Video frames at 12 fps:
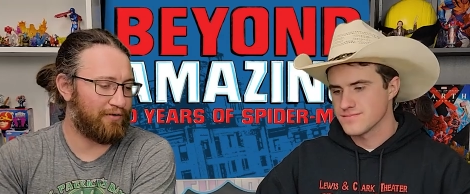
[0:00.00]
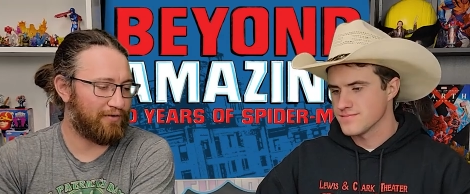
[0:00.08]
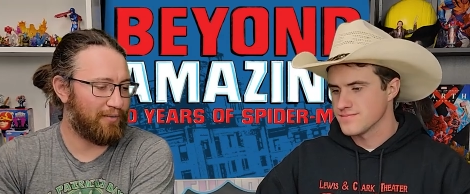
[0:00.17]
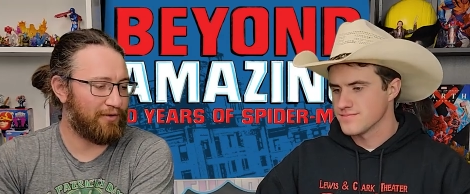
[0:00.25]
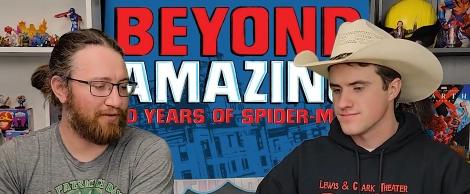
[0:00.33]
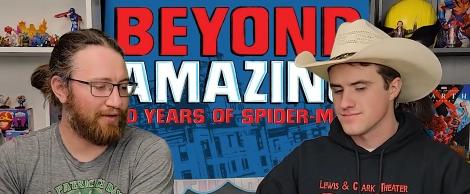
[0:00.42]

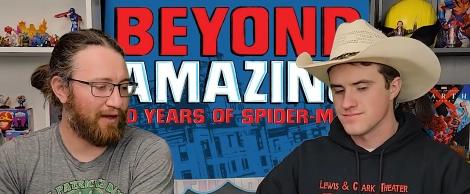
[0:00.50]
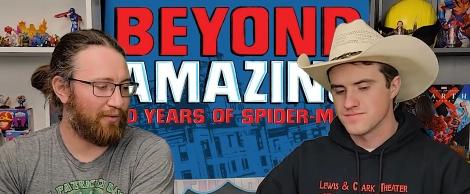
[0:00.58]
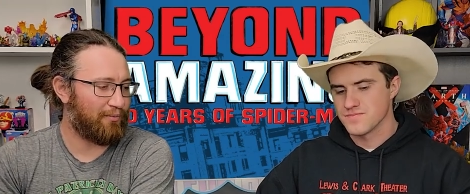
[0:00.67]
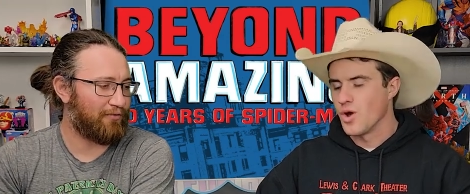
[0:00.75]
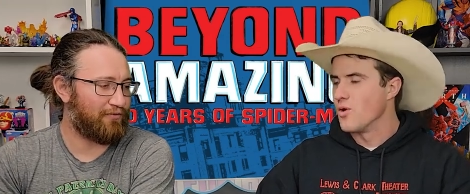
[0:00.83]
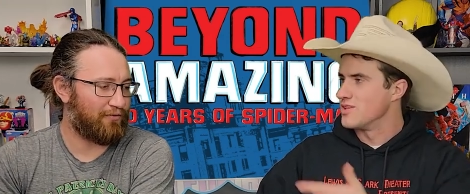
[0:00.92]
Speaker 1: some of these
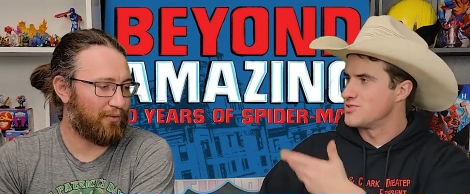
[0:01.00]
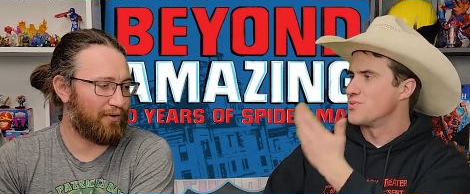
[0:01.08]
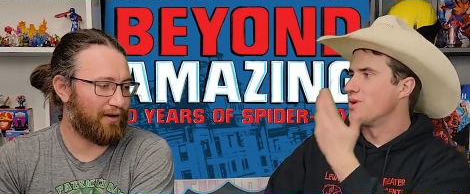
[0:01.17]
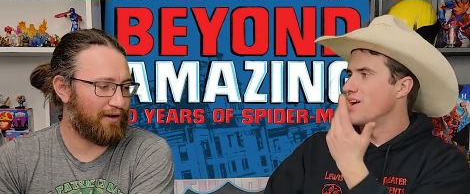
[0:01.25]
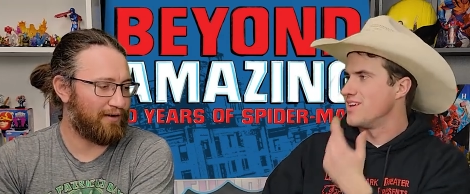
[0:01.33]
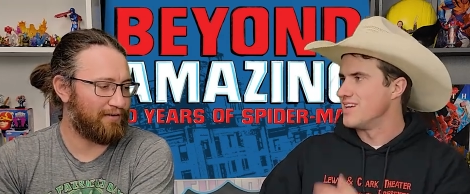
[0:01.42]
out. Oh, that's
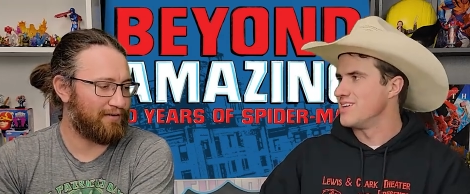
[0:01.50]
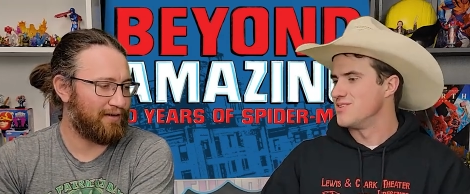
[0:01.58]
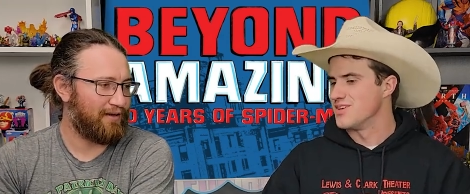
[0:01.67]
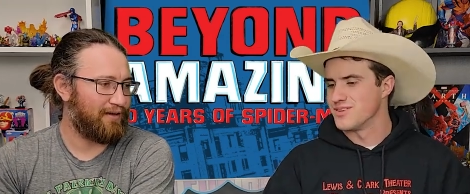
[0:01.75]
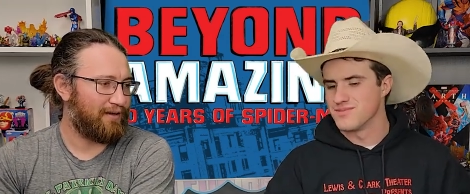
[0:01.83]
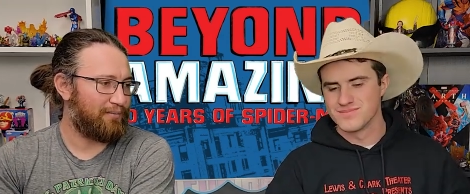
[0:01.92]
right. Yeah, you
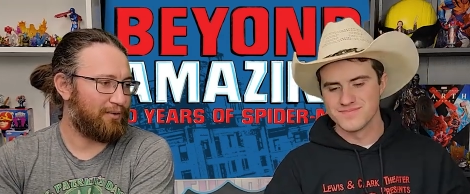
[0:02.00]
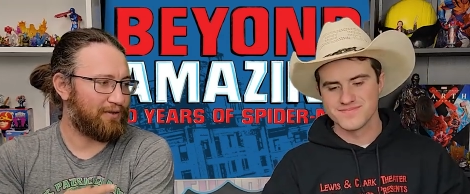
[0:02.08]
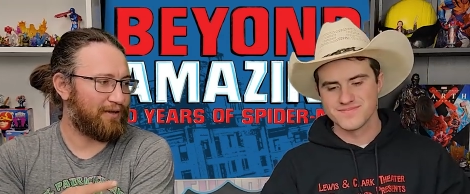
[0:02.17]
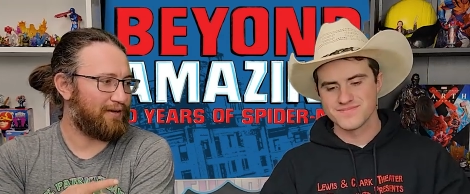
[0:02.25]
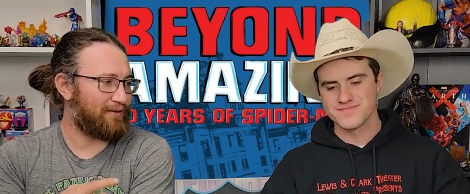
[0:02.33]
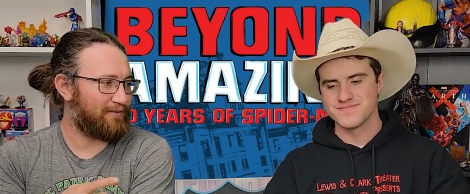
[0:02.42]
did. But
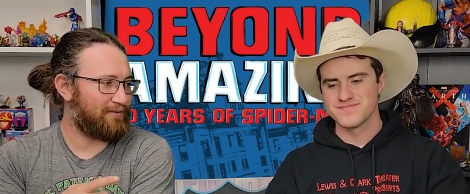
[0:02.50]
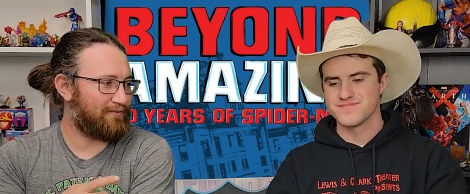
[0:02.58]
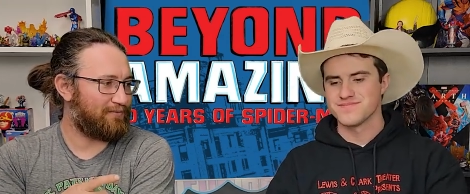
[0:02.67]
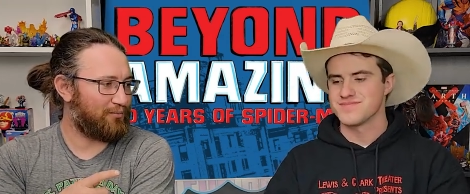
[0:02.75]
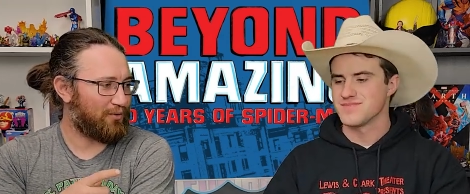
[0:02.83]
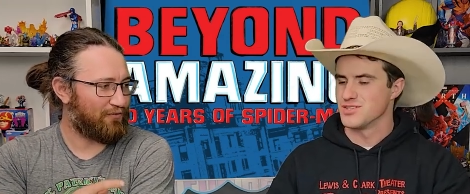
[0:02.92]
they
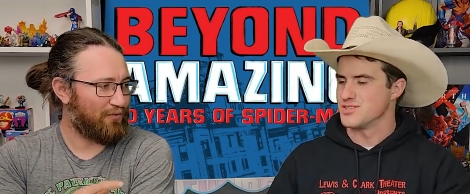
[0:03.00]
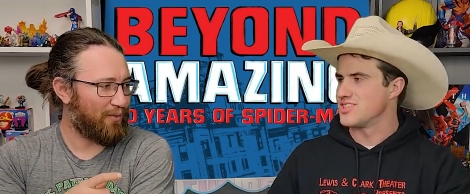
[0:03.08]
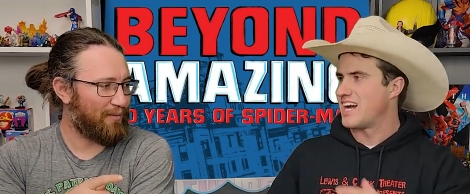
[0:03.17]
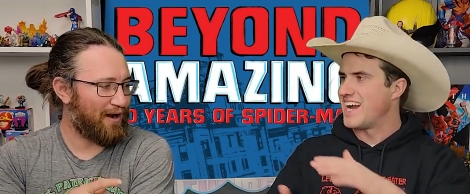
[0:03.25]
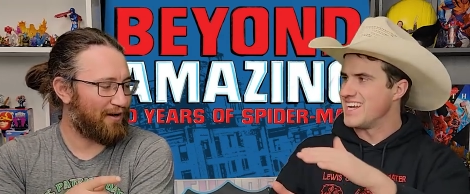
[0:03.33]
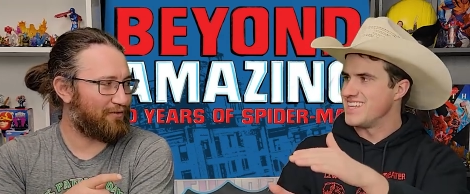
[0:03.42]
were
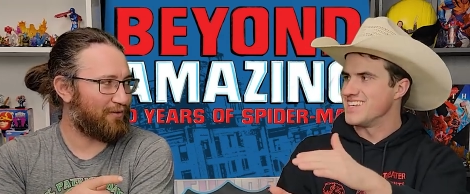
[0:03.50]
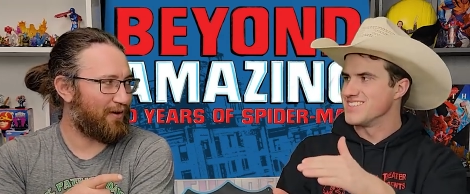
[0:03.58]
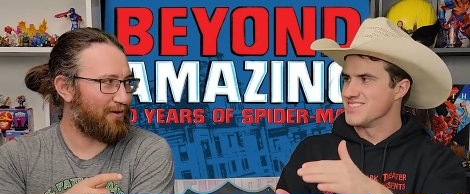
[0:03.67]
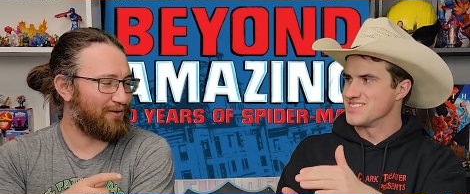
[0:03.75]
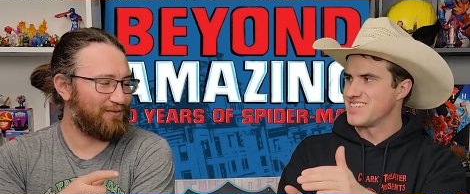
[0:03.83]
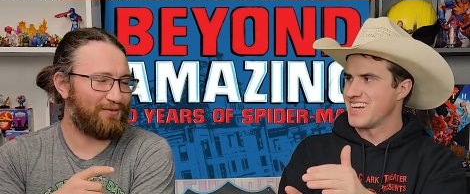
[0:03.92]
formatted tiny,
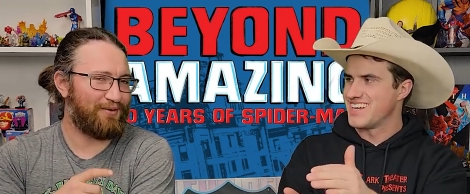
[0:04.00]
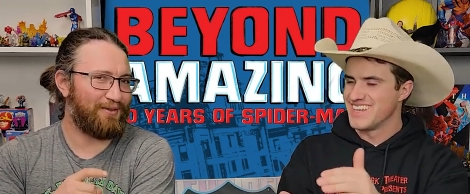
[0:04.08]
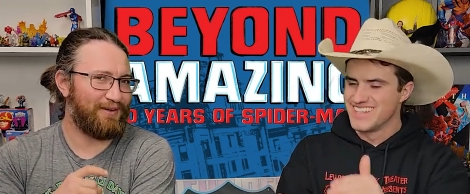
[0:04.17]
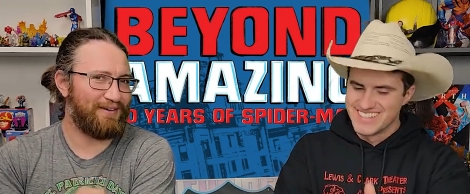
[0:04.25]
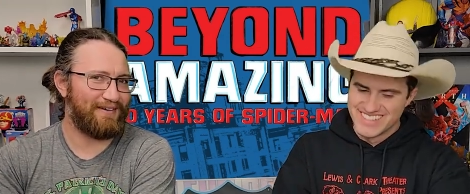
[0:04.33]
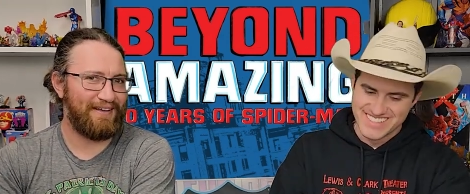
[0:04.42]
wrong. So,
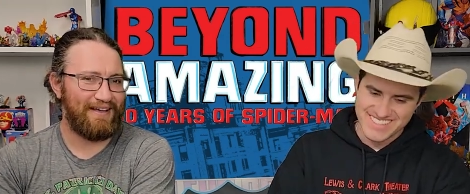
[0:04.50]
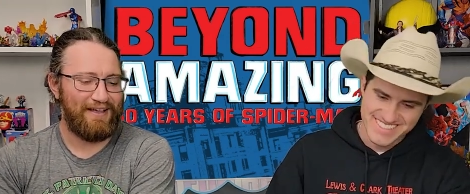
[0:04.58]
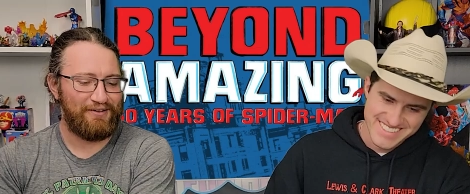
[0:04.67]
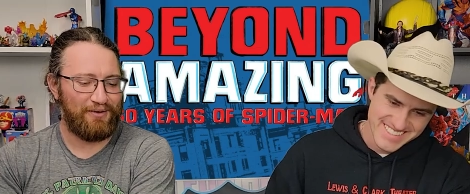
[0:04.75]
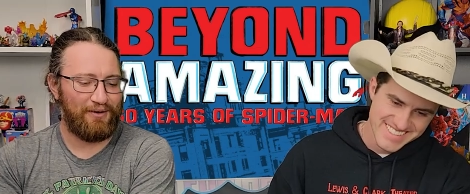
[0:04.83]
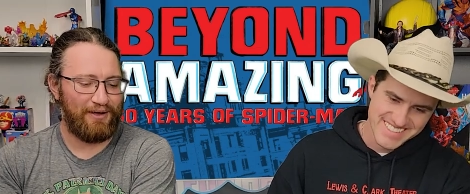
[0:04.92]
they,
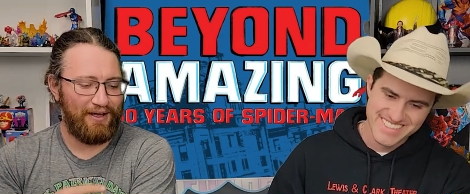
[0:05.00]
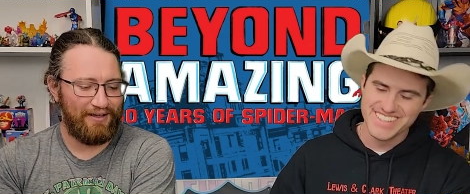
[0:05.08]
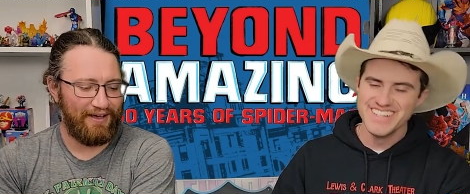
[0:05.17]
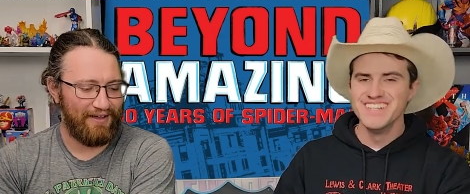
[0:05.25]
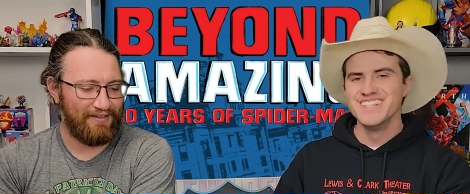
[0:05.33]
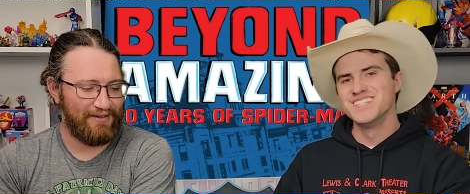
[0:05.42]
so I,
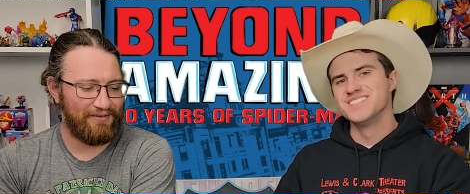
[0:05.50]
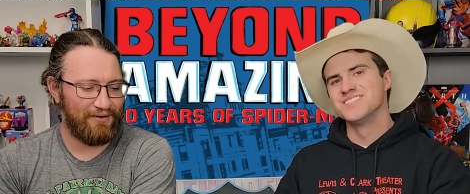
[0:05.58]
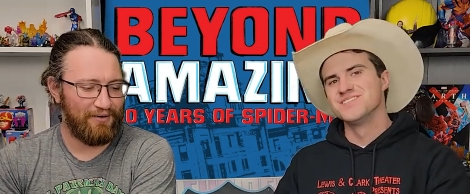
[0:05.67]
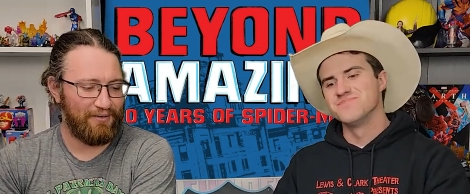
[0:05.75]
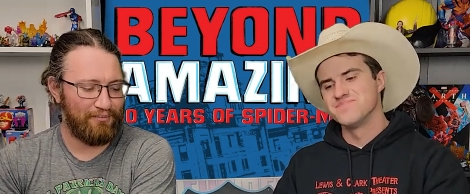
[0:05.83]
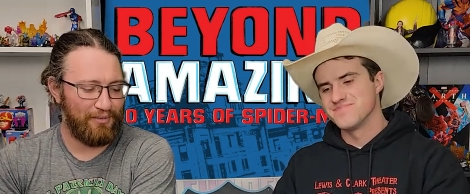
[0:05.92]
yeah, these
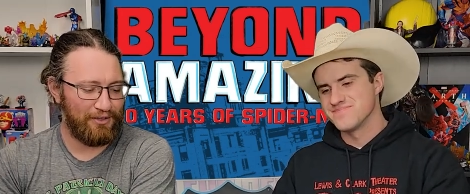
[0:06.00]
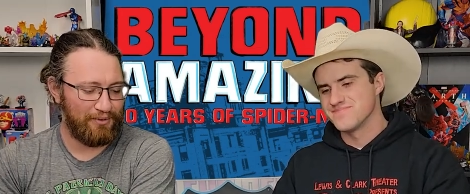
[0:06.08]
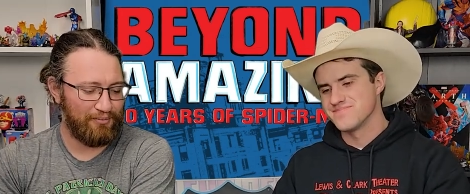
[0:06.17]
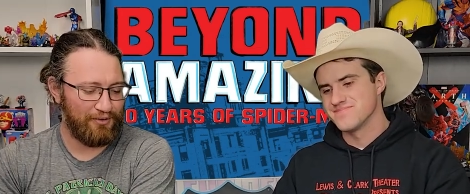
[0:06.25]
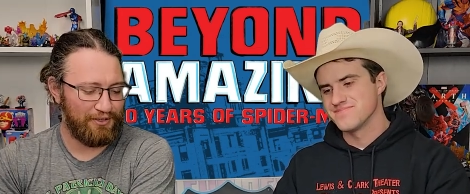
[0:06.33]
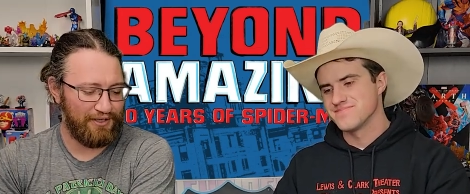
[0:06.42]
are much
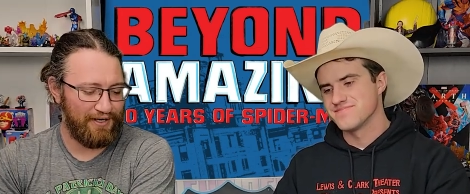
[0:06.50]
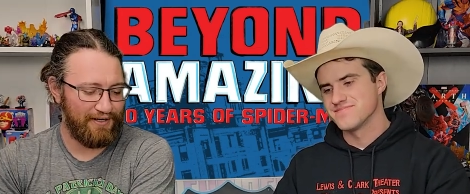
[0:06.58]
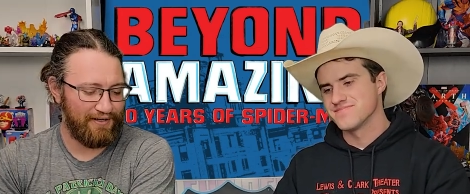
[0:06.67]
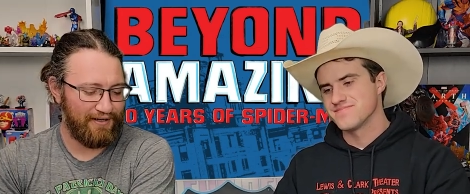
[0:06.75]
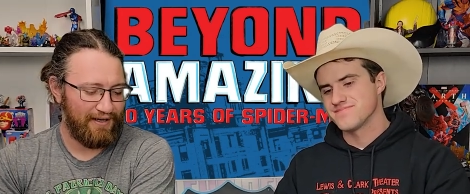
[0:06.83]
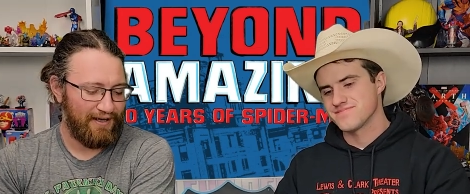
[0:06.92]
appreciated.